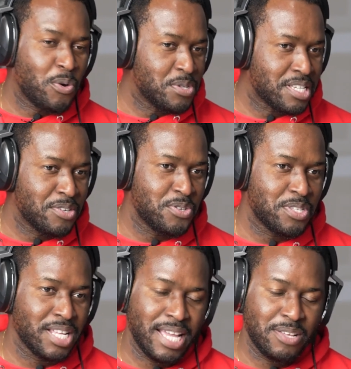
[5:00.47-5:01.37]
always tell you,
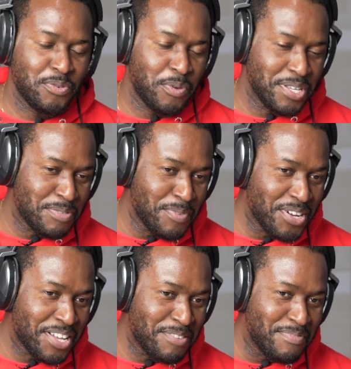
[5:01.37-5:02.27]
they're like, look, we're a
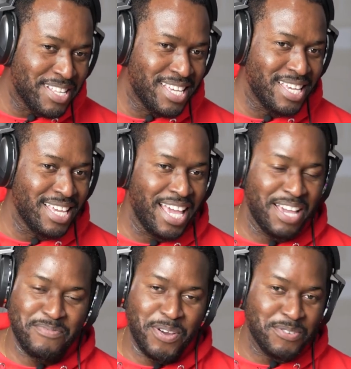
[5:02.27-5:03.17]
small company
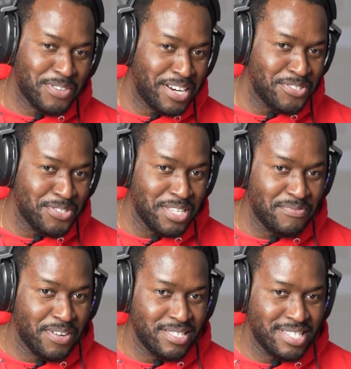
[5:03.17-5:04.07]
and we always try to do these
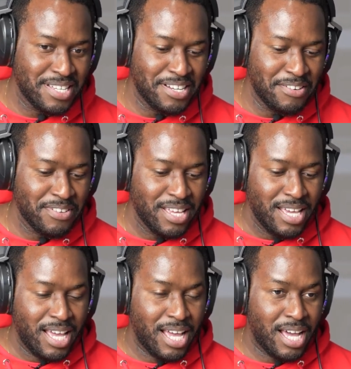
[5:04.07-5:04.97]
fun stuff,
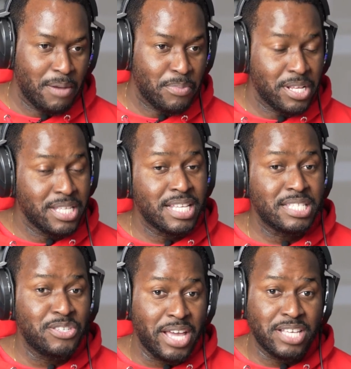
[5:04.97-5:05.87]
but it's
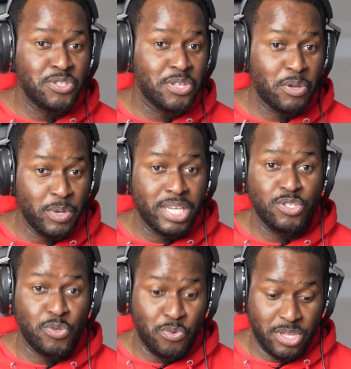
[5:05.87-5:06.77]
let you guys know that we
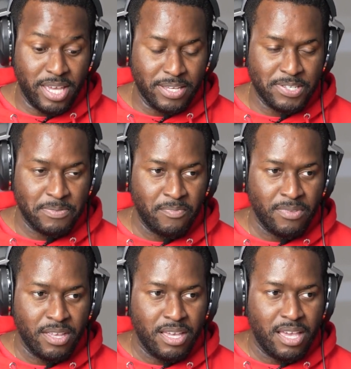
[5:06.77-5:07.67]
can do things,
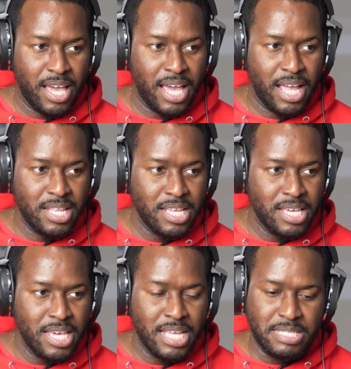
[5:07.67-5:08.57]
and
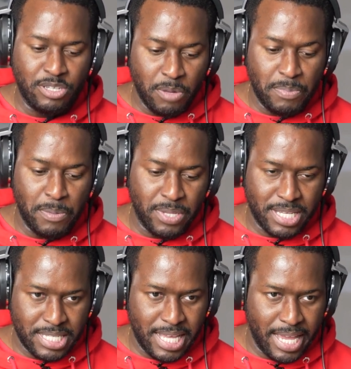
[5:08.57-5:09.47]
it got people
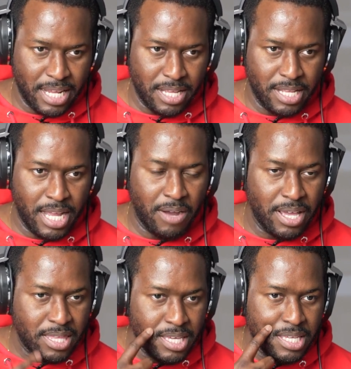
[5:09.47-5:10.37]
excited. Now
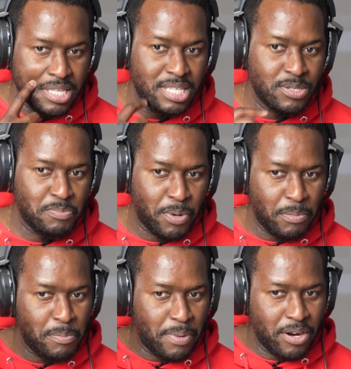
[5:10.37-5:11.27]
I think this is
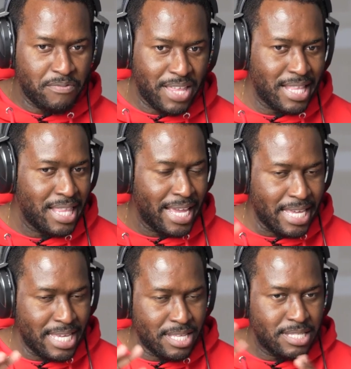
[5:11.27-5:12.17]
probably part of that,
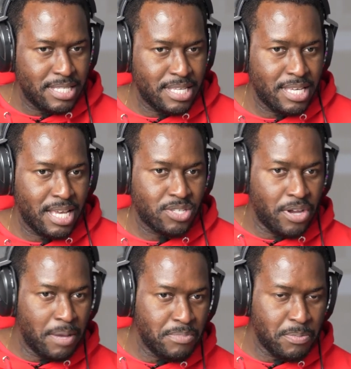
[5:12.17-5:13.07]
like either CES
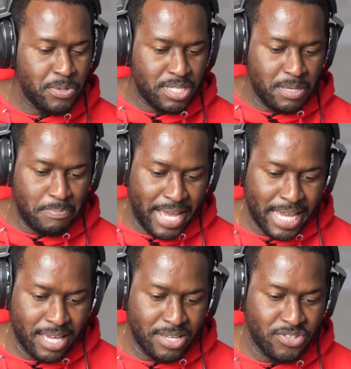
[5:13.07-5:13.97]
or MWC
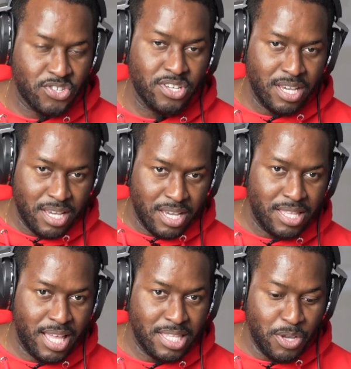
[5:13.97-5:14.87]
package
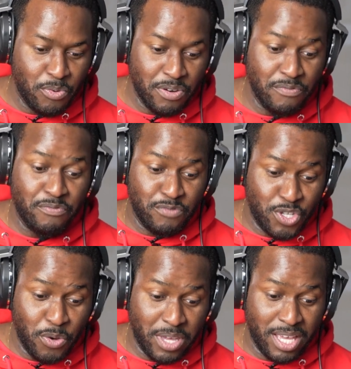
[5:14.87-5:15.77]
that they would have
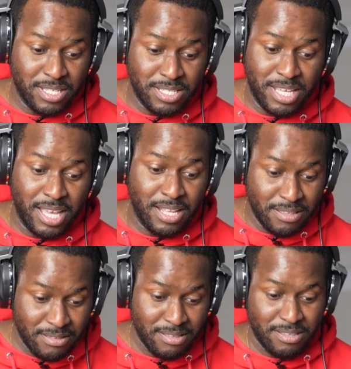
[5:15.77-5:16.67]
showcased and said,
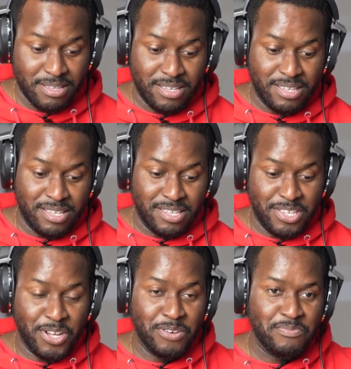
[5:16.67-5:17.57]

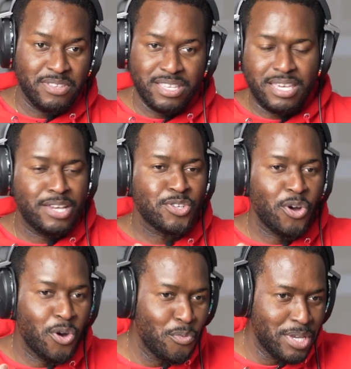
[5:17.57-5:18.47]
here's
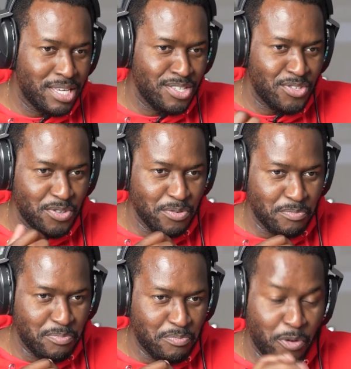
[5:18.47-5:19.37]
all we can do.
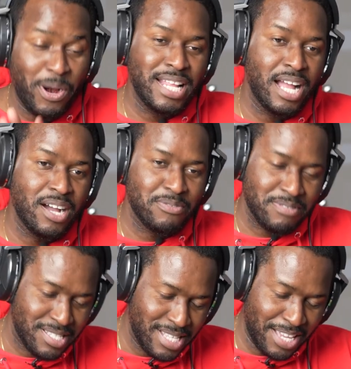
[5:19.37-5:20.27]
But right now,
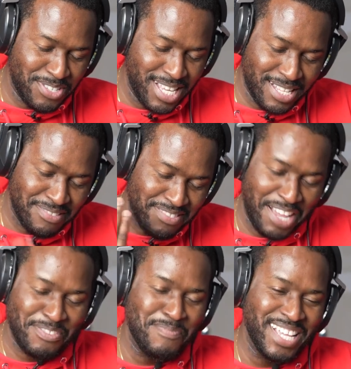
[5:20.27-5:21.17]
like you said, have the